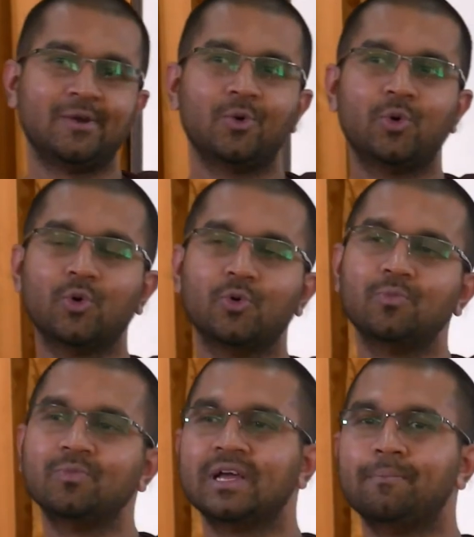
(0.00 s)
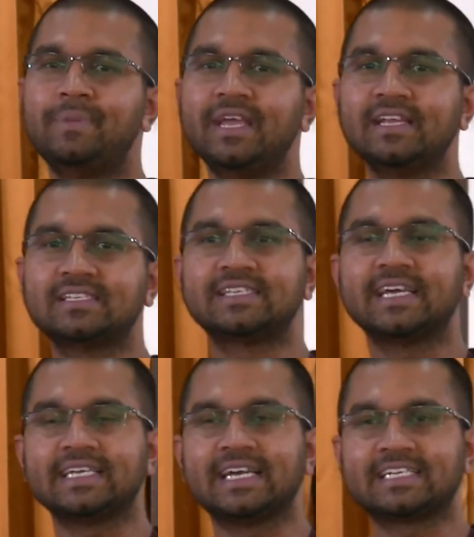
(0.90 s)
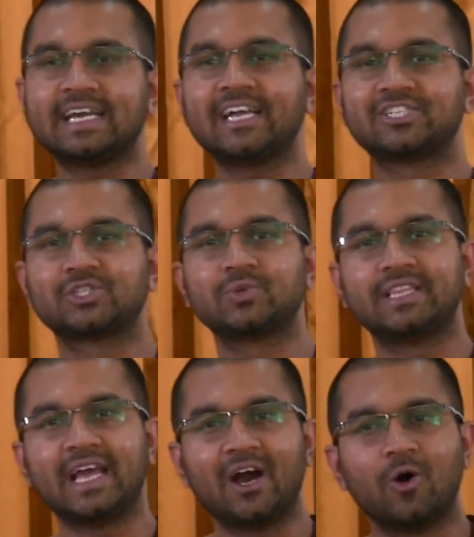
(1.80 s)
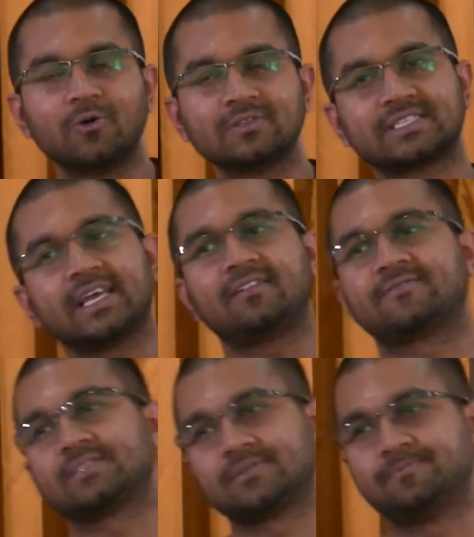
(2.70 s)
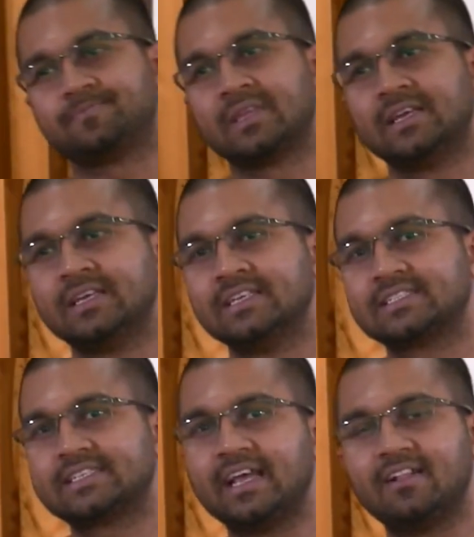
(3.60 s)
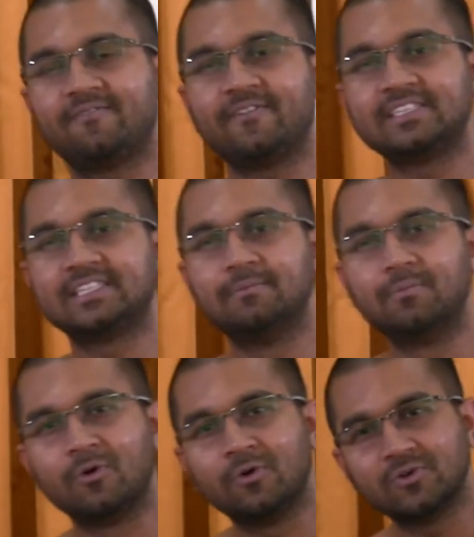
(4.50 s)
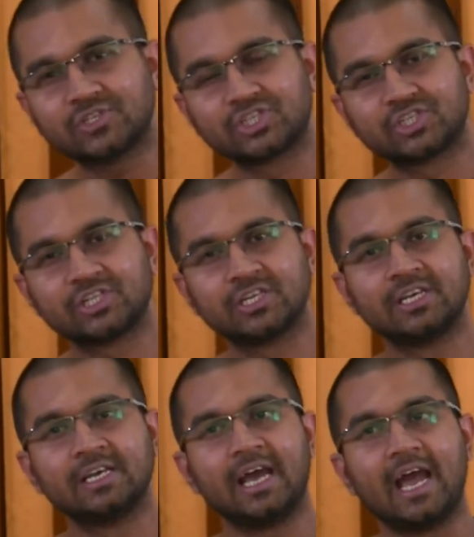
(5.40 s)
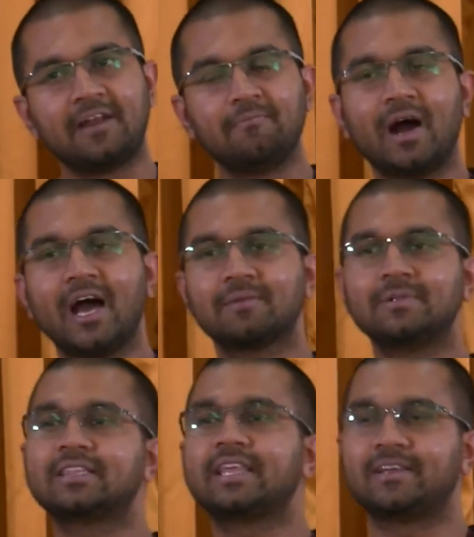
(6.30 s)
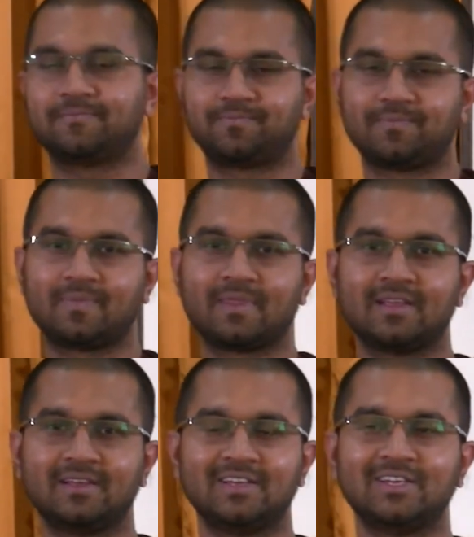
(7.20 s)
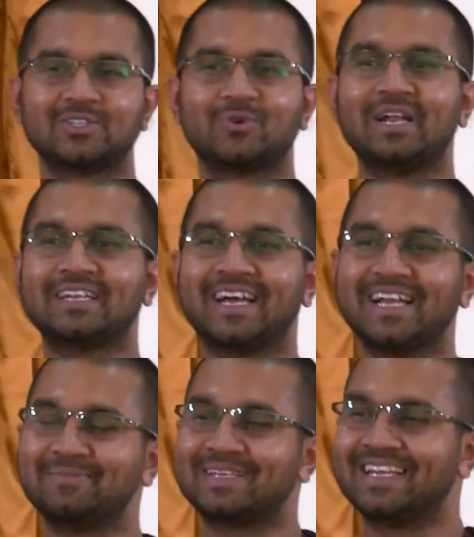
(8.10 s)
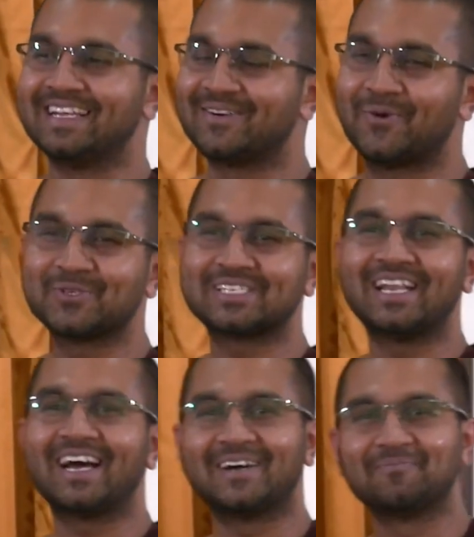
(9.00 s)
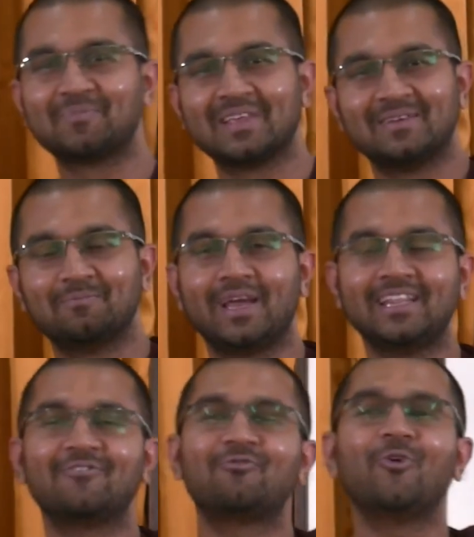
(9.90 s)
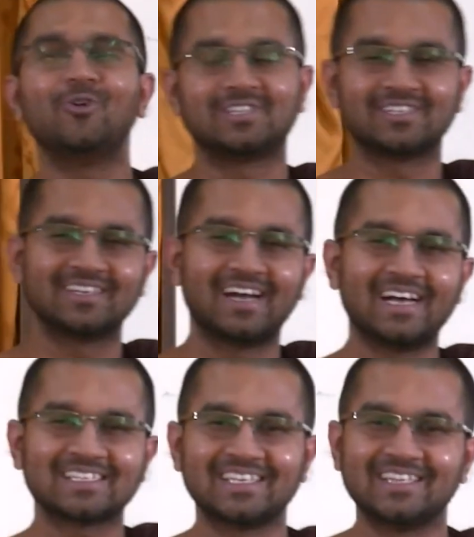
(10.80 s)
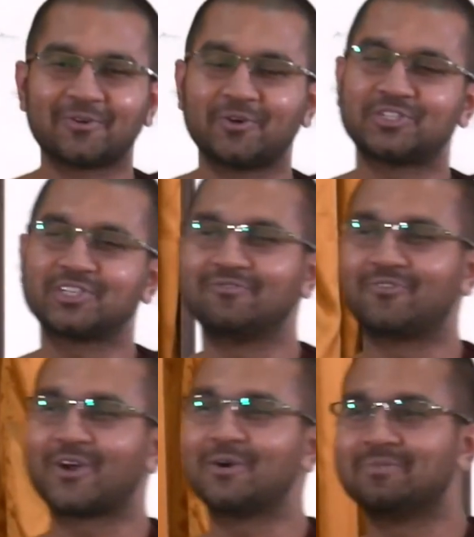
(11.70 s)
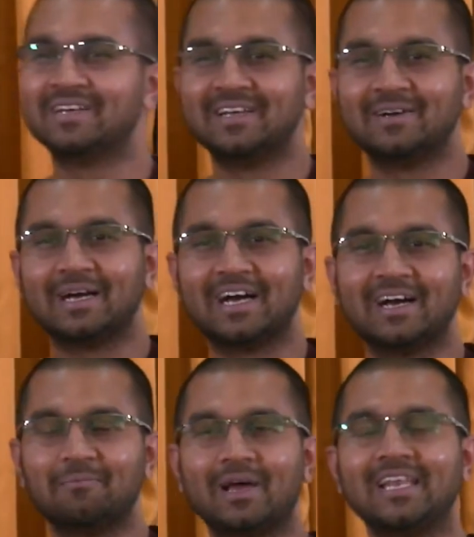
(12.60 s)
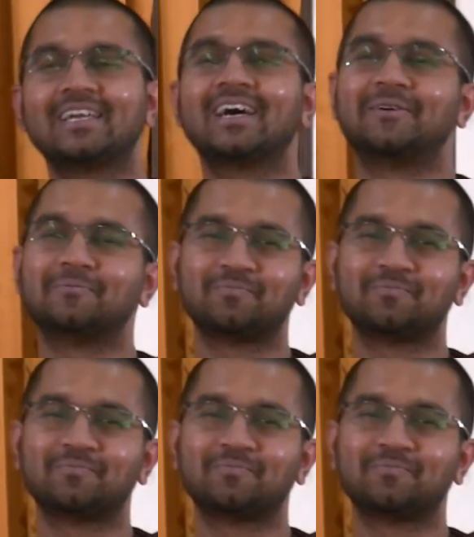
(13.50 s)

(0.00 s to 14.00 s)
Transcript: whom beings get attached to their own selves. Self is the most admirable thing. So one time King Kosala made the fault asking the question from Mallika.